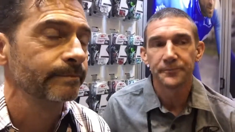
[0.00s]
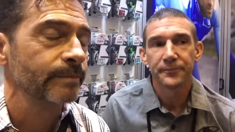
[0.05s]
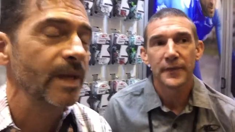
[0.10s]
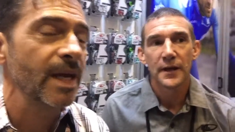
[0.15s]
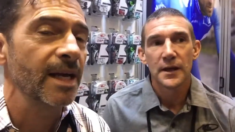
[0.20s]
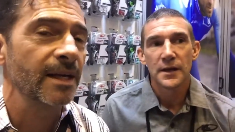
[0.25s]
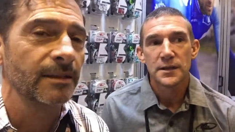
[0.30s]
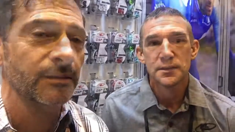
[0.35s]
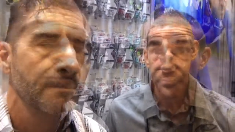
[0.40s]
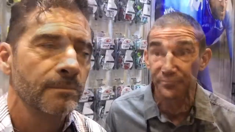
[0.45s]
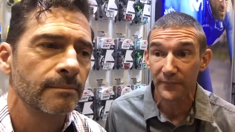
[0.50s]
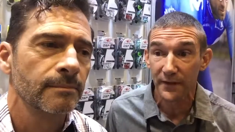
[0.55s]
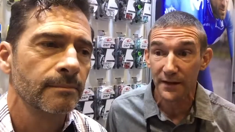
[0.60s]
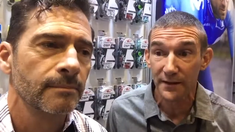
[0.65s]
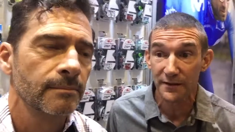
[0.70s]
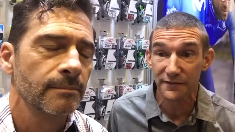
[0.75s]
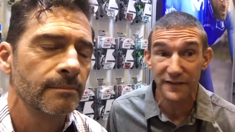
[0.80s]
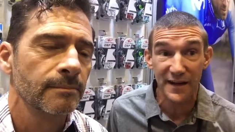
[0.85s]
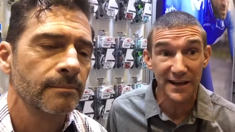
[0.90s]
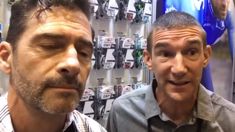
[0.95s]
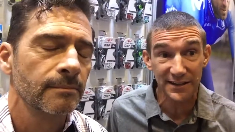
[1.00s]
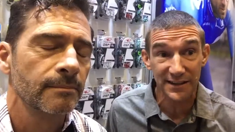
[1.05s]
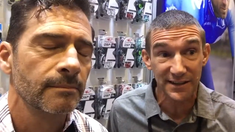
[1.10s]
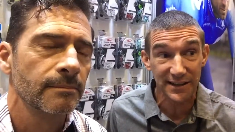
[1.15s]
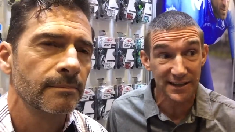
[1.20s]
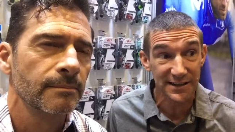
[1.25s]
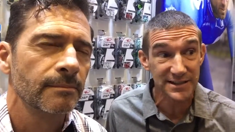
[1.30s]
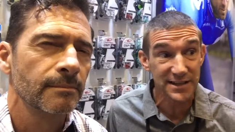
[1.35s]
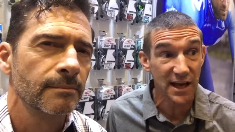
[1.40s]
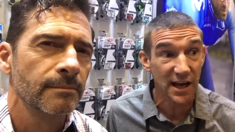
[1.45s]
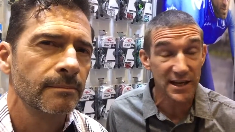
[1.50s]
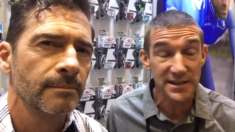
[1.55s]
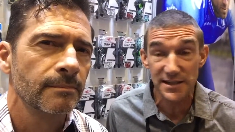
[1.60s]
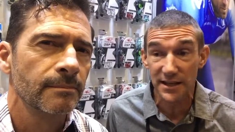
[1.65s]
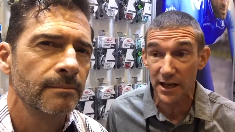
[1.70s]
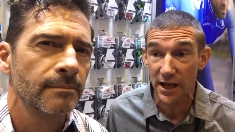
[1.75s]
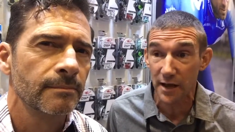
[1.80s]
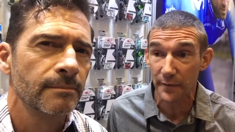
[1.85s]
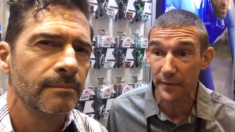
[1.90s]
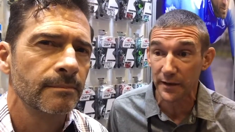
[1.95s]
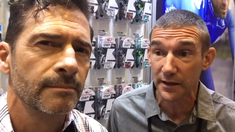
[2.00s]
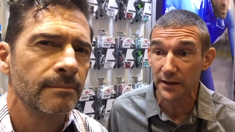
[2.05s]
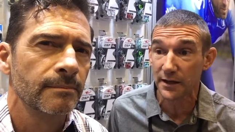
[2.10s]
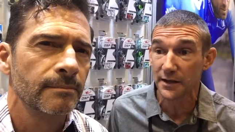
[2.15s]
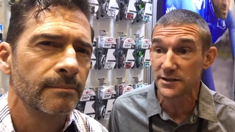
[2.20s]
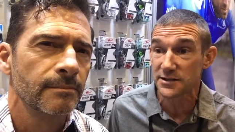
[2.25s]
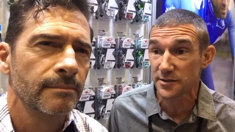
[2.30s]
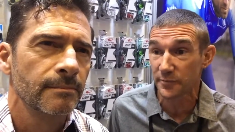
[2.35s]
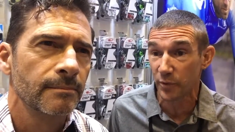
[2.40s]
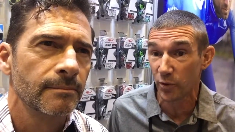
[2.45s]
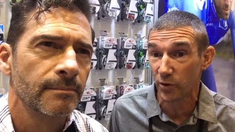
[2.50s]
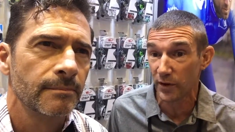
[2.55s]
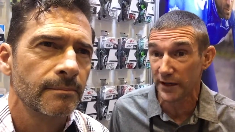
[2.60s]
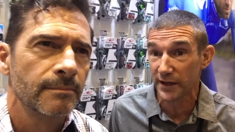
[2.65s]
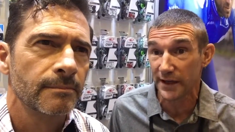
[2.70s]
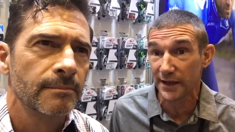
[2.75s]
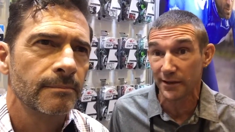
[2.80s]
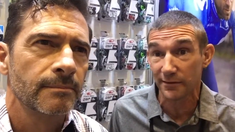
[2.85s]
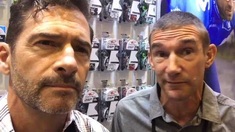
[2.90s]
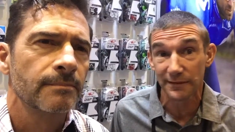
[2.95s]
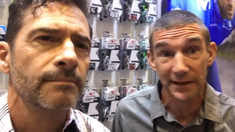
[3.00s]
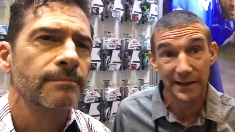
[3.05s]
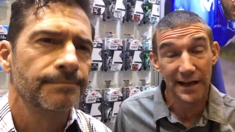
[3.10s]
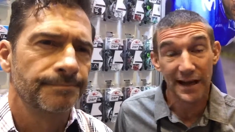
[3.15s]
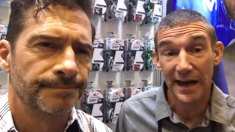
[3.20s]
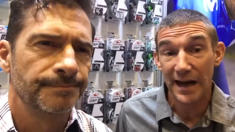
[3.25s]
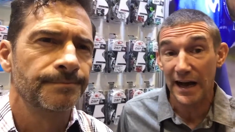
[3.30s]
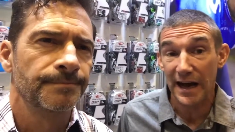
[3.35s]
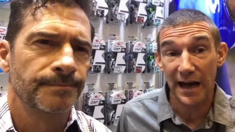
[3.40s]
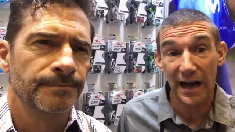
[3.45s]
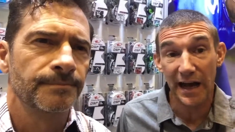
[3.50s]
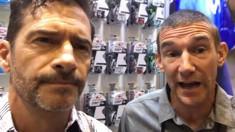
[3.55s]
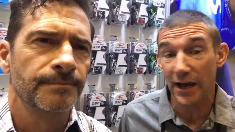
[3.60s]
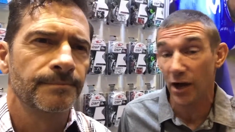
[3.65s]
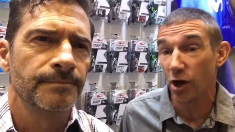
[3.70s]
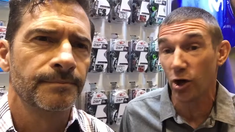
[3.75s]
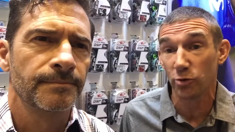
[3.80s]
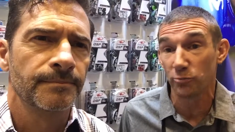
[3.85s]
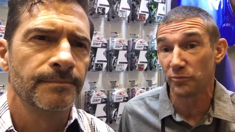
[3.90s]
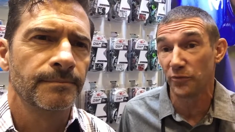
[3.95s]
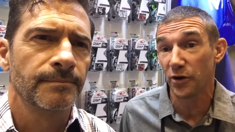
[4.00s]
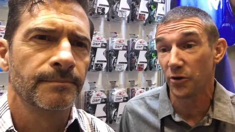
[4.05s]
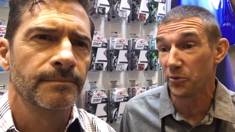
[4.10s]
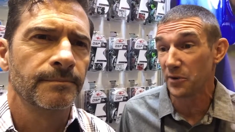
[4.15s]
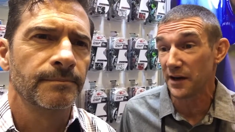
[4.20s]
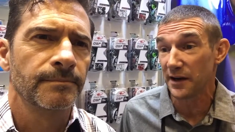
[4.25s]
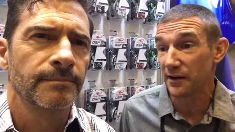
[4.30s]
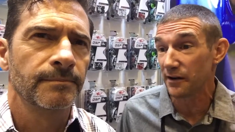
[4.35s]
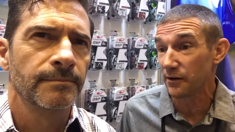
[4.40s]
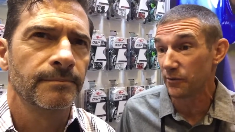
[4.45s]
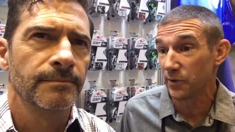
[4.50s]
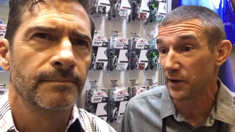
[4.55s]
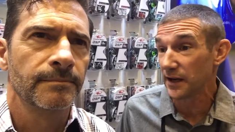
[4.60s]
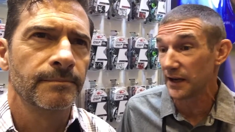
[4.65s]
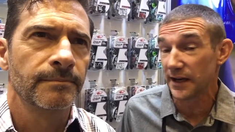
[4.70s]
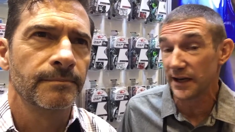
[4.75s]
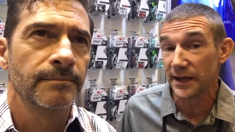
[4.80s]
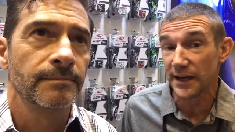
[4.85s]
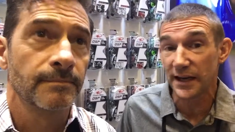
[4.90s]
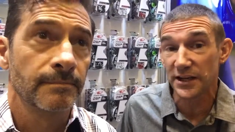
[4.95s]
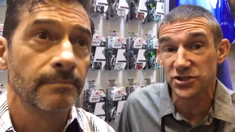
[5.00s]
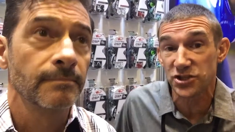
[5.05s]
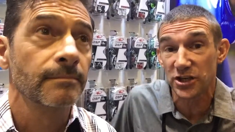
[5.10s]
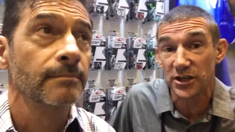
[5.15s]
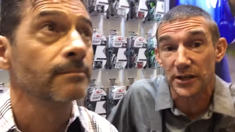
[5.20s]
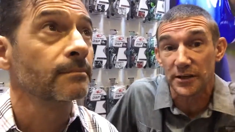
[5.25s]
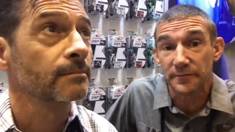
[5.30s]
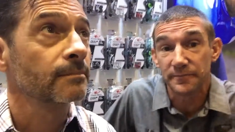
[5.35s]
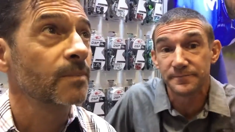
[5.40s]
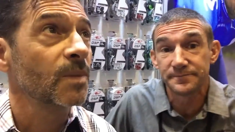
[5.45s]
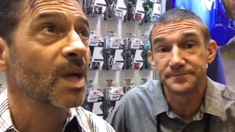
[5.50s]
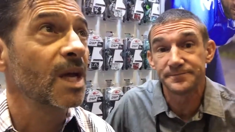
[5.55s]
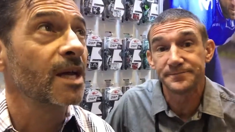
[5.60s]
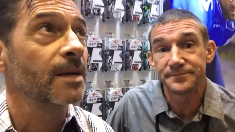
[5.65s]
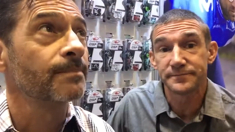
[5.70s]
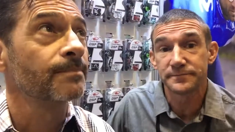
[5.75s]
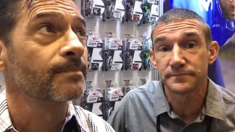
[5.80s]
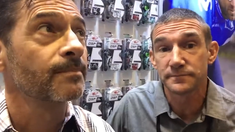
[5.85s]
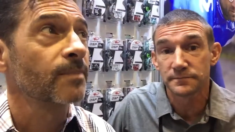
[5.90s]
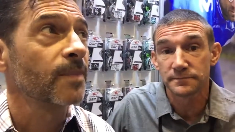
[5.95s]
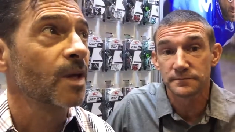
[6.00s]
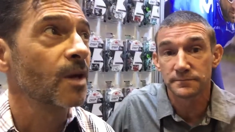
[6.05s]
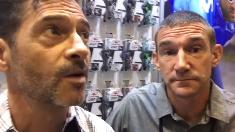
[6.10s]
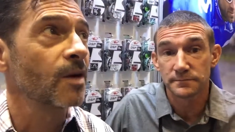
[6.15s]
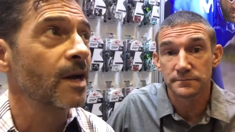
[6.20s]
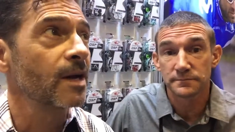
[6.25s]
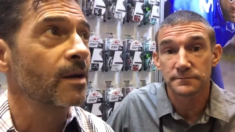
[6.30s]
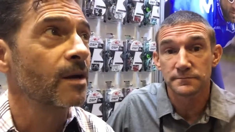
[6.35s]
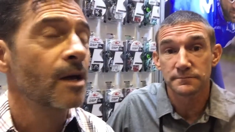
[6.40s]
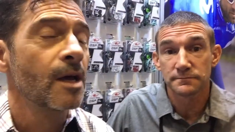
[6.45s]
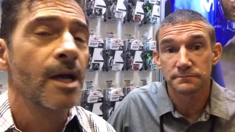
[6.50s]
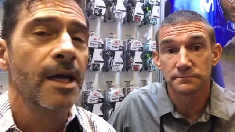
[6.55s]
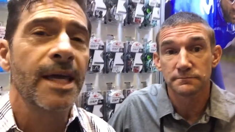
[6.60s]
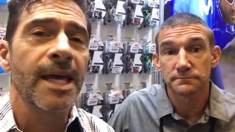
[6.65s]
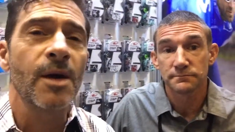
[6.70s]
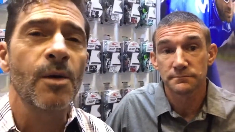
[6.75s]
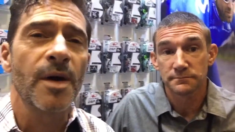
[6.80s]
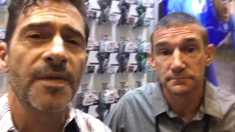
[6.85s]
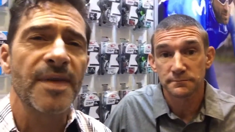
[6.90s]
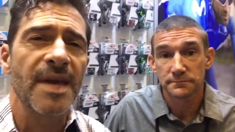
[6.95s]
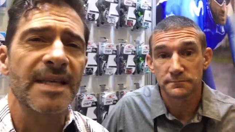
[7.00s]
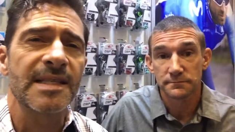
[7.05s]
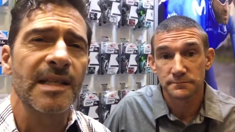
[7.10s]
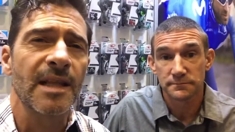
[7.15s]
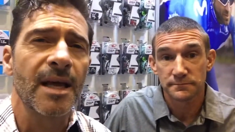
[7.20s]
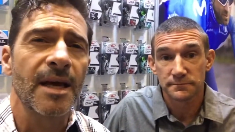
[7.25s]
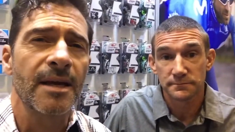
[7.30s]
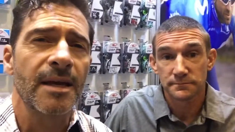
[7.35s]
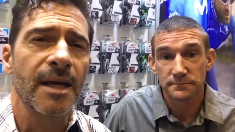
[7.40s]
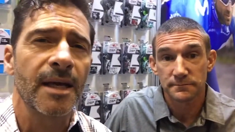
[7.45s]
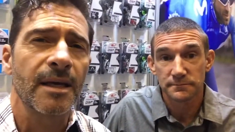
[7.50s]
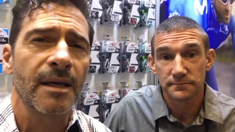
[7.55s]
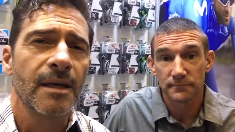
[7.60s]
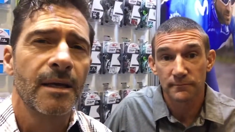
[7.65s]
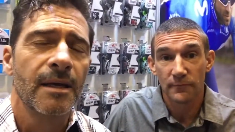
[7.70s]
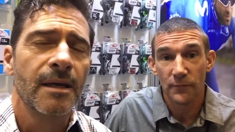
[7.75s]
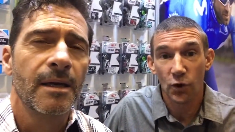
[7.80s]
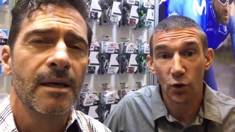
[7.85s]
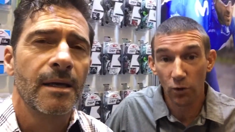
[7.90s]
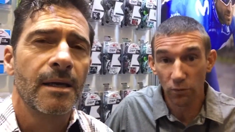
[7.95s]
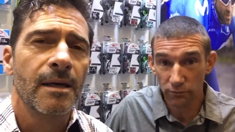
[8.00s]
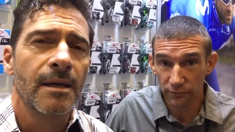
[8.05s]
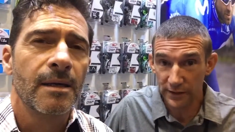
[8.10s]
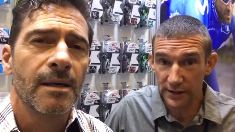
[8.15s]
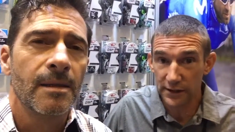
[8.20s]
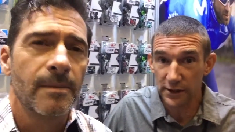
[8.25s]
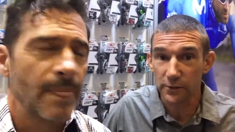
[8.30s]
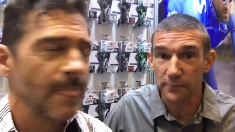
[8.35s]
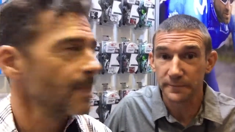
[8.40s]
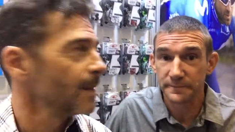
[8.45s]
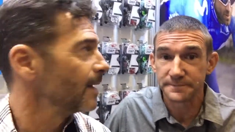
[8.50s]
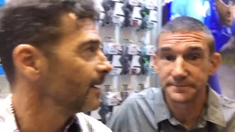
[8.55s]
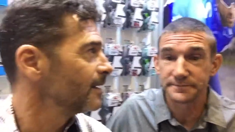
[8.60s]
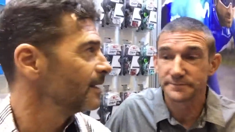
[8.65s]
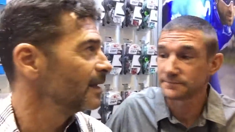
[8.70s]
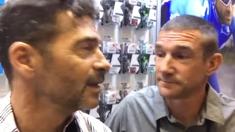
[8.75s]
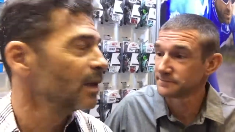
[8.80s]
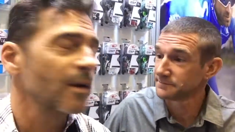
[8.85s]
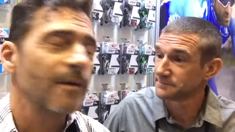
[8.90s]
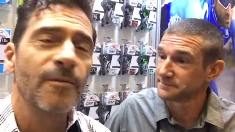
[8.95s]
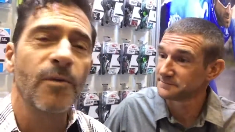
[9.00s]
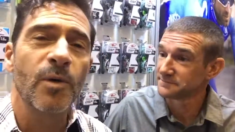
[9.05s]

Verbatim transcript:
Speaker 1: Yeah, it's the fact that these guys are coming and supporting it. I hope that we're we're here next year.
Speaker 2: Yeah. All right. Okay. Well, thanks a lot, Nic. Cool. Thank you. And uh, looking